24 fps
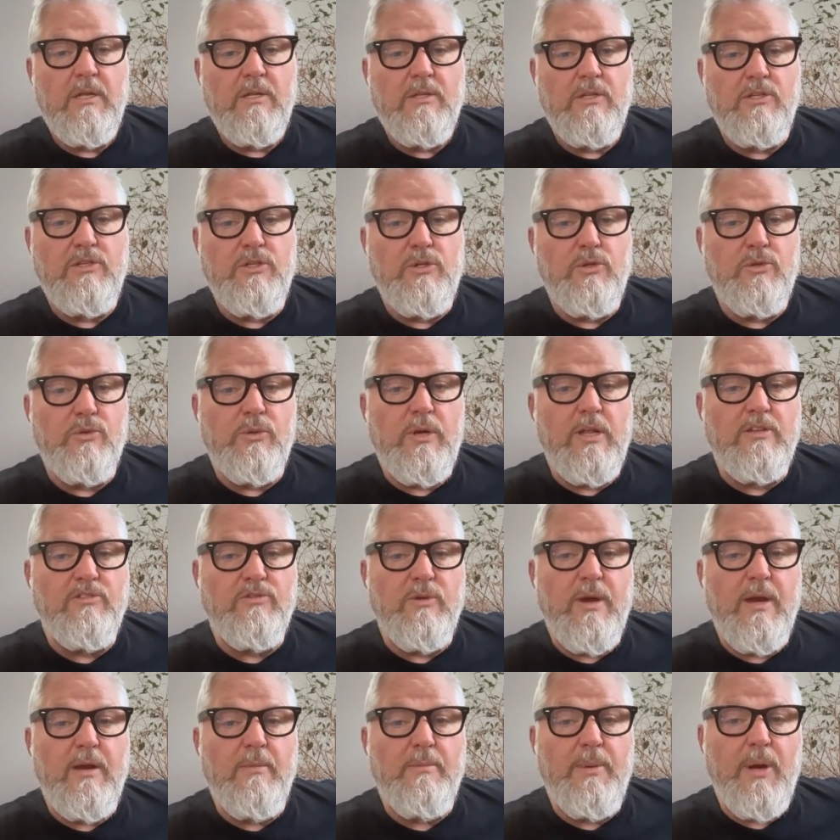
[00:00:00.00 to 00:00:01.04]
The two threads
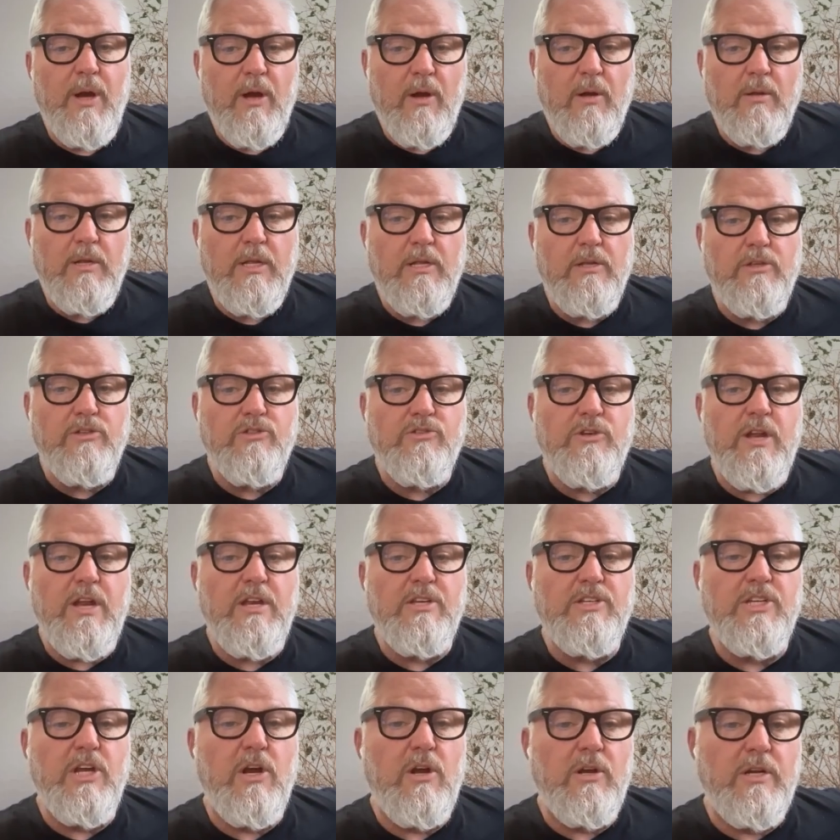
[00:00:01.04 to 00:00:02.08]
ran in parallel,
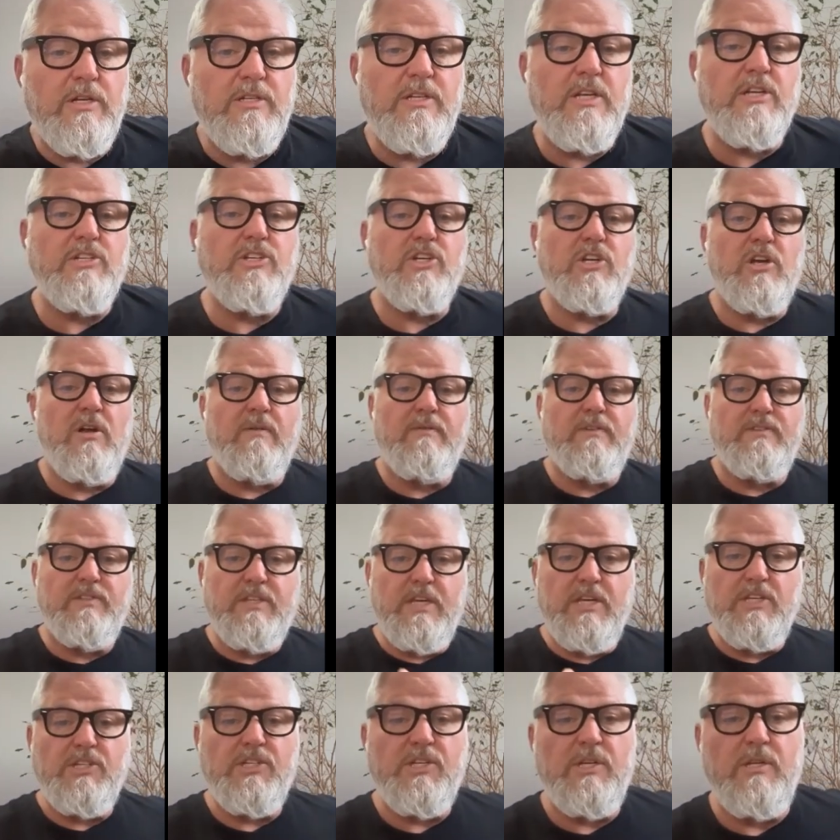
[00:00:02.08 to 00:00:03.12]
strategy, architecture,
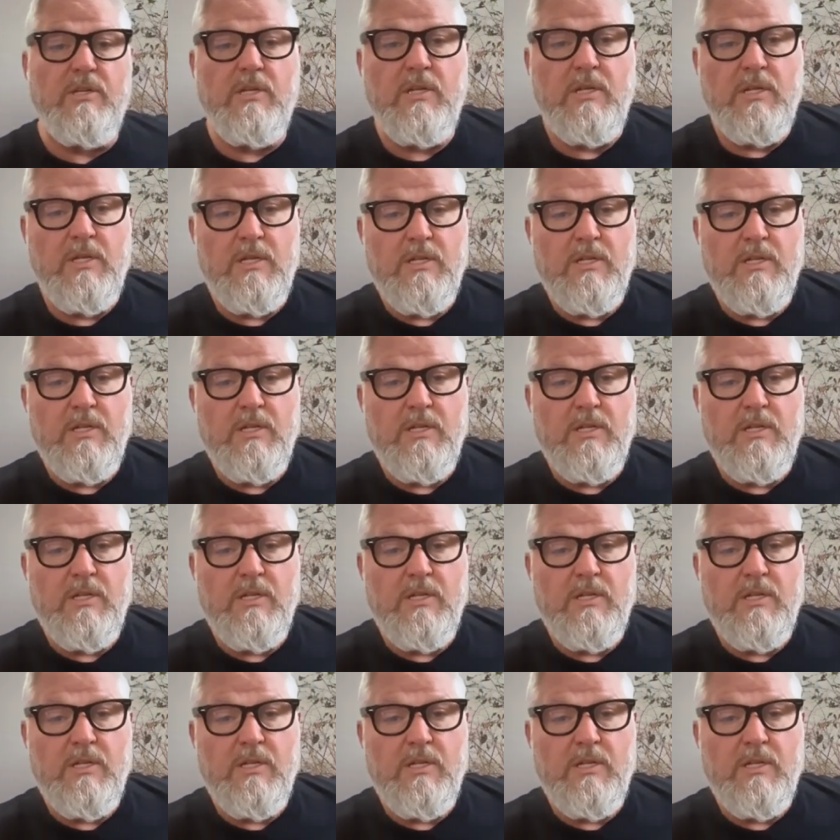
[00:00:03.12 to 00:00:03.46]
conversation.